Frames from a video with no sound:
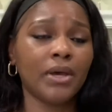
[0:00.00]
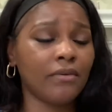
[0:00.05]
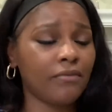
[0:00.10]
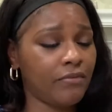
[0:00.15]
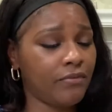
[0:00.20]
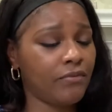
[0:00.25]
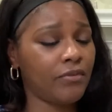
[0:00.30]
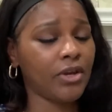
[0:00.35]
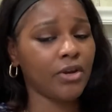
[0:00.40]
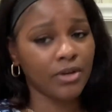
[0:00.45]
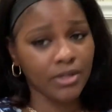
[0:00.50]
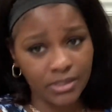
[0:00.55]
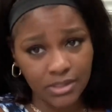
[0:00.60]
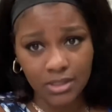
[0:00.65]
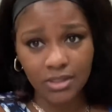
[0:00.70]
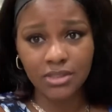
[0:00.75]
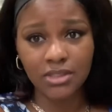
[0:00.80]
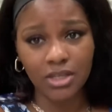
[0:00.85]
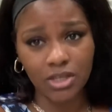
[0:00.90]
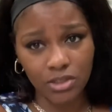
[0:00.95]
very
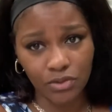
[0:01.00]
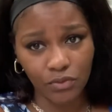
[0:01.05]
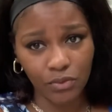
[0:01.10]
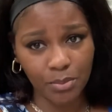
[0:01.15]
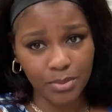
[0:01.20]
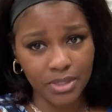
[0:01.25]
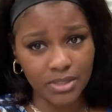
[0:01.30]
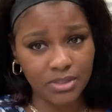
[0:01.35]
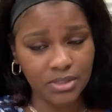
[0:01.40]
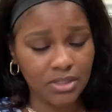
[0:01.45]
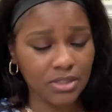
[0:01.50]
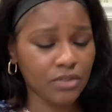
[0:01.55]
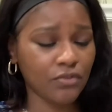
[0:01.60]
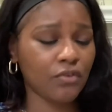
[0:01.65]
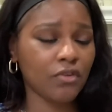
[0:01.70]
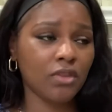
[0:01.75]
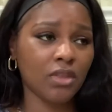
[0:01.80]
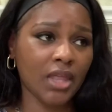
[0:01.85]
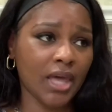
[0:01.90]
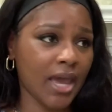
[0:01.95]
successful business for
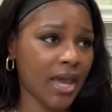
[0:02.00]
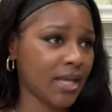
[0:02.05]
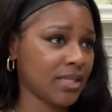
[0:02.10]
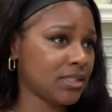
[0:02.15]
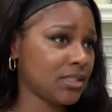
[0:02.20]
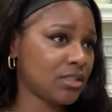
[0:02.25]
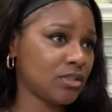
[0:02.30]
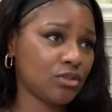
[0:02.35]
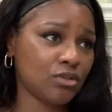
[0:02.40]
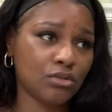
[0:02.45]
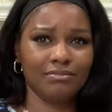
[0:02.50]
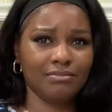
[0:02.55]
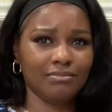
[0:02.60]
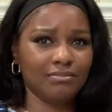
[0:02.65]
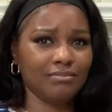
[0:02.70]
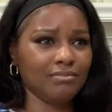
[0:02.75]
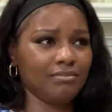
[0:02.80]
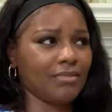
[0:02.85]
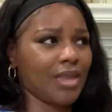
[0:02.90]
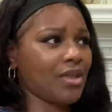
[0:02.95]
the last
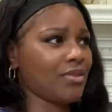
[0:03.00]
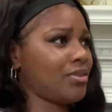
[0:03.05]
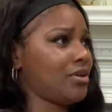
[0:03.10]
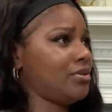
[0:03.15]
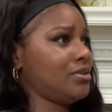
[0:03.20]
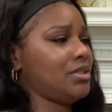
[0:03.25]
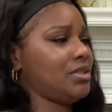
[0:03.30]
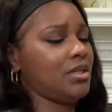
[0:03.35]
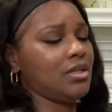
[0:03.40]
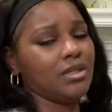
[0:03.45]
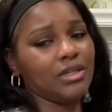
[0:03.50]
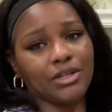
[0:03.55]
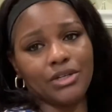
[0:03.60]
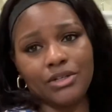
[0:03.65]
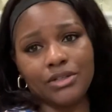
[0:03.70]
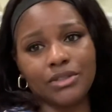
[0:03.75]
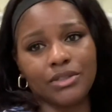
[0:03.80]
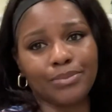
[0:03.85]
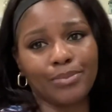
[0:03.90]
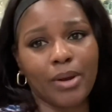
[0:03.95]
13
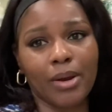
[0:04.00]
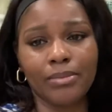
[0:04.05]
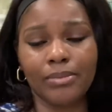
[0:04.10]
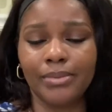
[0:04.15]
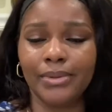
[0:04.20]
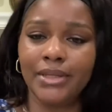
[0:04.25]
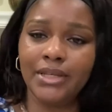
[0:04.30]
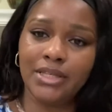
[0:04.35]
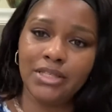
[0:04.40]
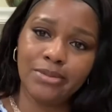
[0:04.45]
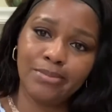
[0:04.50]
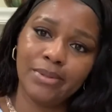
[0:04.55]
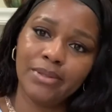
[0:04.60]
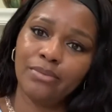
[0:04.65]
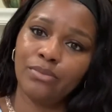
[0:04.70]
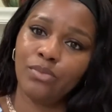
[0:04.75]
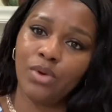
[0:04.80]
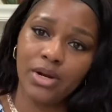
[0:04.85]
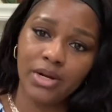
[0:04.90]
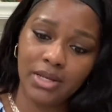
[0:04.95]
years probably. He's
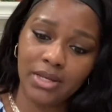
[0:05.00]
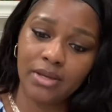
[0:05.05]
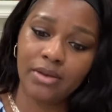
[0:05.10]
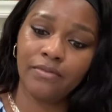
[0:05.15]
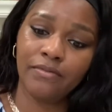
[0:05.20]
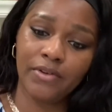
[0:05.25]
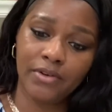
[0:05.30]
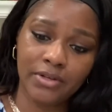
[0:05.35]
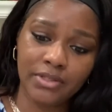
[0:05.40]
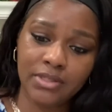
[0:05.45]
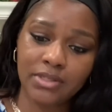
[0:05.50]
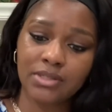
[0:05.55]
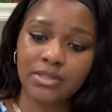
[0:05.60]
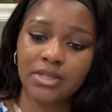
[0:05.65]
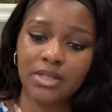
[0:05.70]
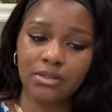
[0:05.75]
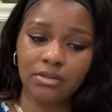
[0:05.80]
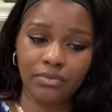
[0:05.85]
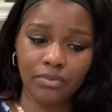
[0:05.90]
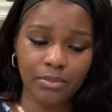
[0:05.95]
been running a very
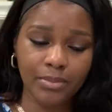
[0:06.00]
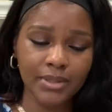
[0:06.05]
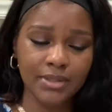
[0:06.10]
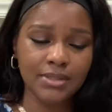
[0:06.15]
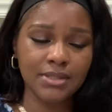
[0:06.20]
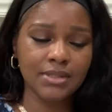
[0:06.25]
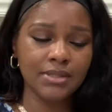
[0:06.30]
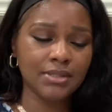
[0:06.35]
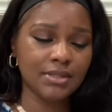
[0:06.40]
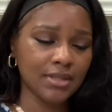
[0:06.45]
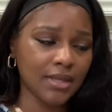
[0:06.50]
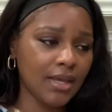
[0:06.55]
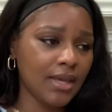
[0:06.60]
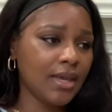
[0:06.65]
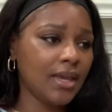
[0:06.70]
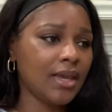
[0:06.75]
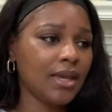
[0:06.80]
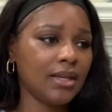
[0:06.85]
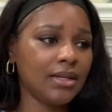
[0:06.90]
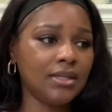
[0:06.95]
successful business,
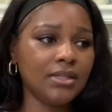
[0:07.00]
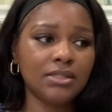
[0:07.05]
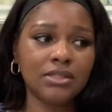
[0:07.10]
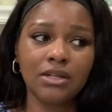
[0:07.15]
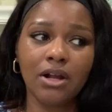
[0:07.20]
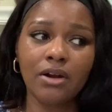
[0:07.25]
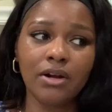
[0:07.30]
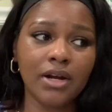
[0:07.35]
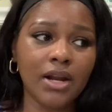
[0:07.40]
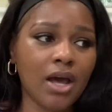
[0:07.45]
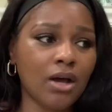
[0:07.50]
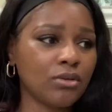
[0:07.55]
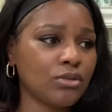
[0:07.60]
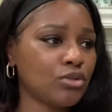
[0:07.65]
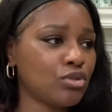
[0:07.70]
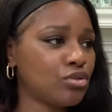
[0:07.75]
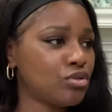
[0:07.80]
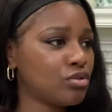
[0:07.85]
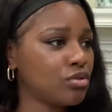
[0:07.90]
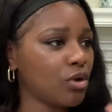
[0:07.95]
and he started out
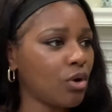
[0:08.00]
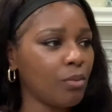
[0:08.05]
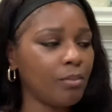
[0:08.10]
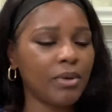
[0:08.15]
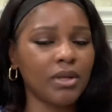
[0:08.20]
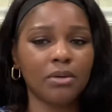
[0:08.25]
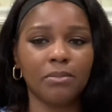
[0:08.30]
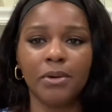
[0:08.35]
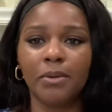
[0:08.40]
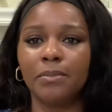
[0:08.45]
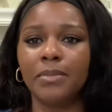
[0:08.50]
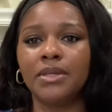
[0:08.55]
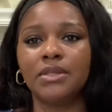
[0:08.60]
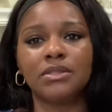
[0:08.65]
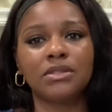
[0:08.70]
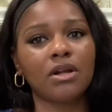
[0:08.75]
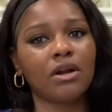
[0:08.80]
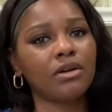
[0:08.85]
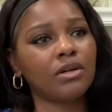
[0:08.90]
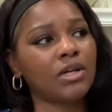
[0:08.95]
so minimum. He
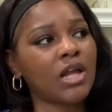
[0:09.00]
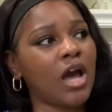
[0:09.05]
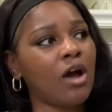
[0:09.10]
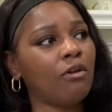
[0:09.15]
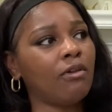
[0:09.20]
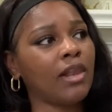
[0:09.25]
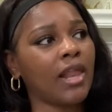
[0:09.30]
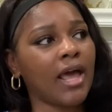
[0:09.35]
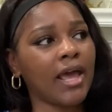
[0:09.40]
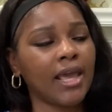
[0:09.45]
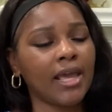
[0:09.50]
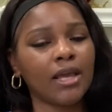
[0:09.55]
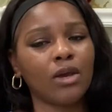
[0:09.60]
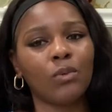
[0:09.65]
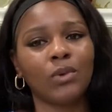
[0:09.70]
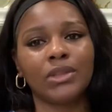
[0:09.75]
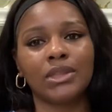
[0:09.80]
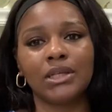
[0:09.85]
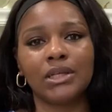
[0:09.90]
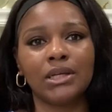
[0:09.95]
started out like
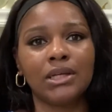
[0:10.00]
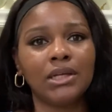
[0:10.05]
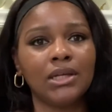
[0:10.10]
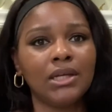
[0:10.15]
with the